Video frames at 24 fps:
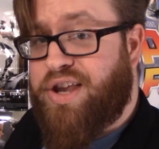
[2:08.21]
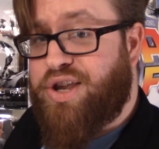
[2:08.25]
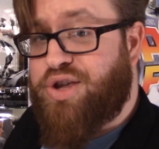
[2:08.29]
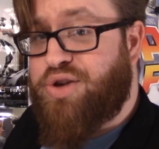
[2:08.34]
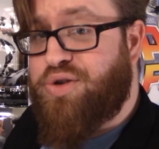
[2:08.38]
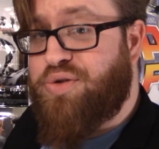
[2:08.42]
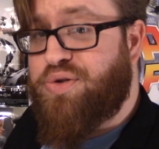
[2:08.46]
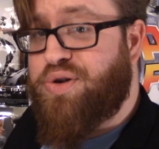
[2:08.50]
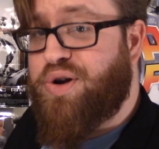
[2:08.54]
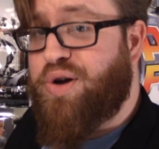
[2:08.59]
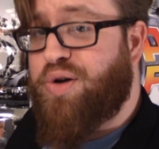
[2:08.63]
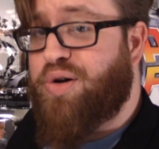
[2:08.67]

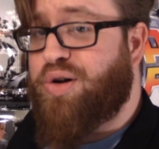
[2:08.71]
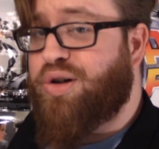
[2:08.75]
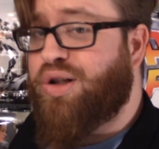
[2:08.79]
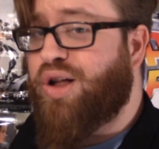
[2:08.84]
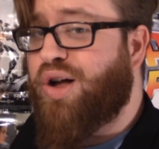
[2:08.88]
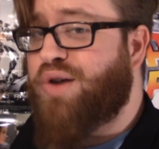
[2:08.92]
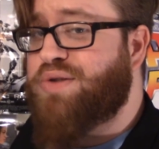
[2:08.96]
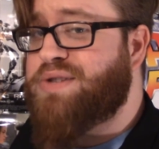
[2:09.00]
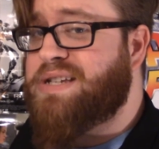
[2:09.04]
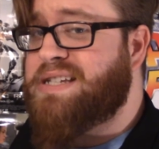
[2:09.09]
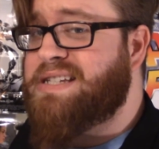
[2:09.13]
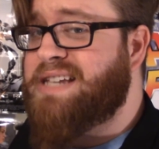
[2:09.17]
Hugo
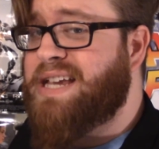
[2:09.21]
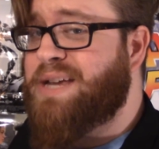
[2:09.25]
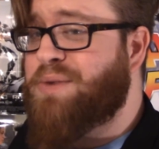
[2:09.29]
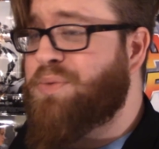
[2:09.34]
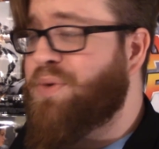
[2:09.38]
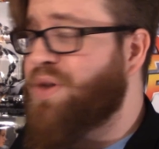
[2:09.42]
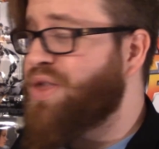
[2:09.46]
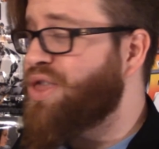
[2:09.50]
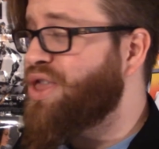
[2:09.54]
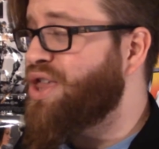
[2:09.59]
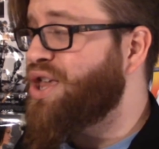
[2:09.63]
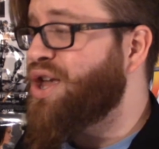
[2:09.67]
closes in
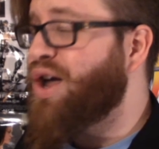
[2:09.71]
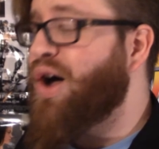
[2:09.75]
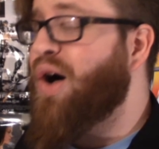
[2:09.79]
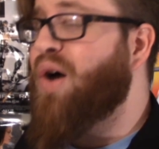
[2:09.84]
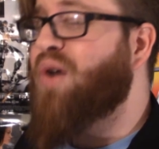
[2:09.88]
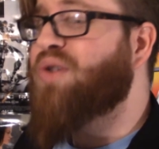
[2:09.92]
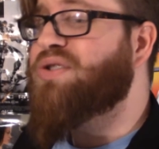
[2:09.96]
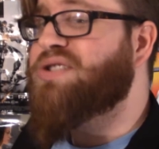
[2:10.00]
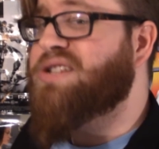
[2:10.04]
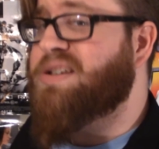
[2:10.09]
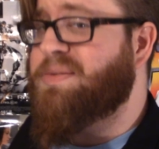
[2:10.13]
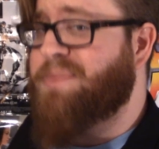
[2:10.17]
with the
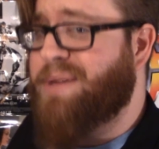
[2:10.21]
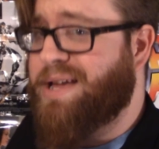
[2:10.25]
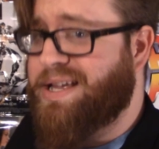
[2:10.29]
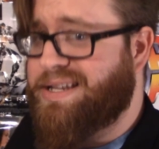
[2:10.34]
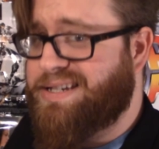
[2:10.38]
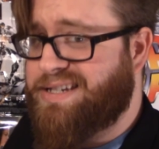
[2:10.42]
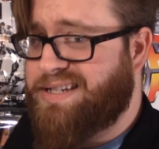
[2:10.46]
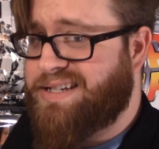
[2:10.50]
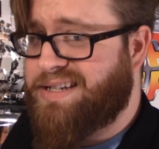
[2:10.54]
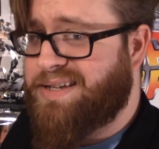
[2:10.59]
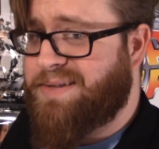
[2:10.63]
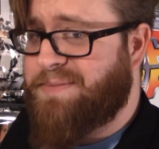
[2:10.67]

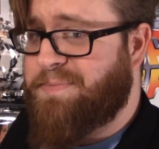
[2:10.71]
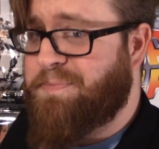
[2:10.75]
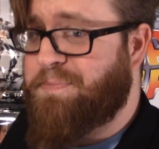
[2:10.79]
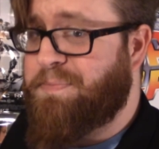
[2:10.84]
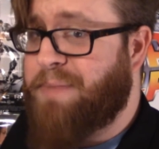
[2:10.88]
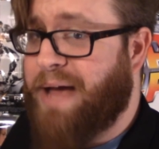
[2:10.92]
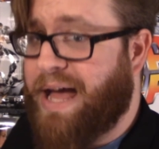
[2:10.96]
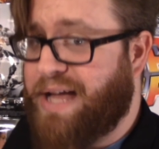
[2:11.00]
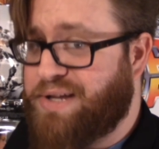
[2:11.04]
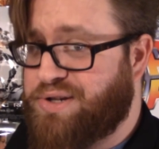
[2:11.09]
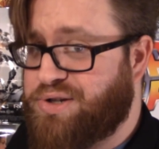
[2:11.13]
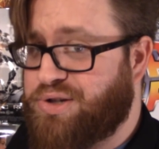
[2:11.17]
ultimate
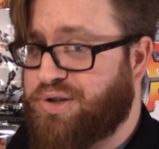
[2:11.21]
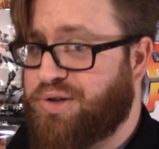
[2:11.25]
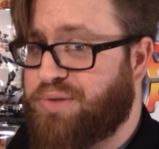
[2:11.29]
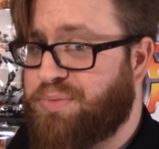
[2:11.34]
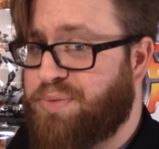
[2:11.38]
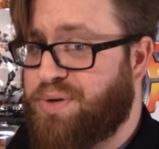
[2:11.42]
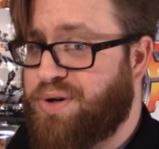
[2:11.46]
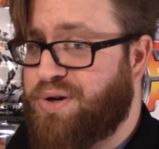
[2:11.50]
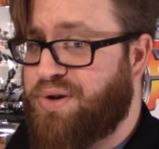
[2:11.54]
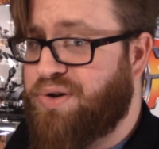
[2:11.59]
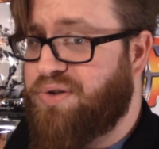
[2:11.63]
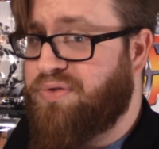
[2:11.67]
bachelor
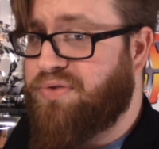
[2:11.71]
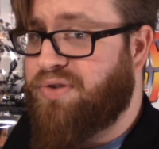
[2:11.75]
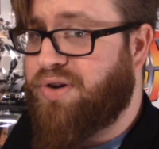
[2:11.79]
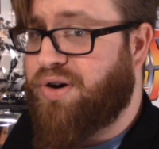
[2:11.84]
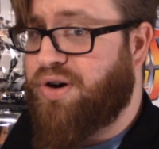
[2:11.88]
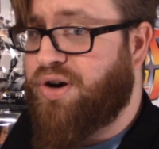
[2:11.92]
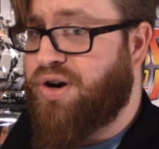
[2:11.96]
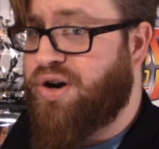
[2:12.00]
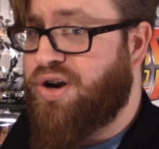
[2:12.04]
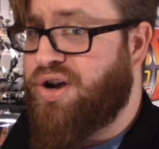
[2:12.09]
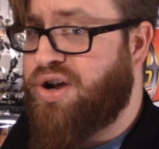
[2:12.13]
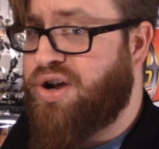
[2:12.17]
maneuver.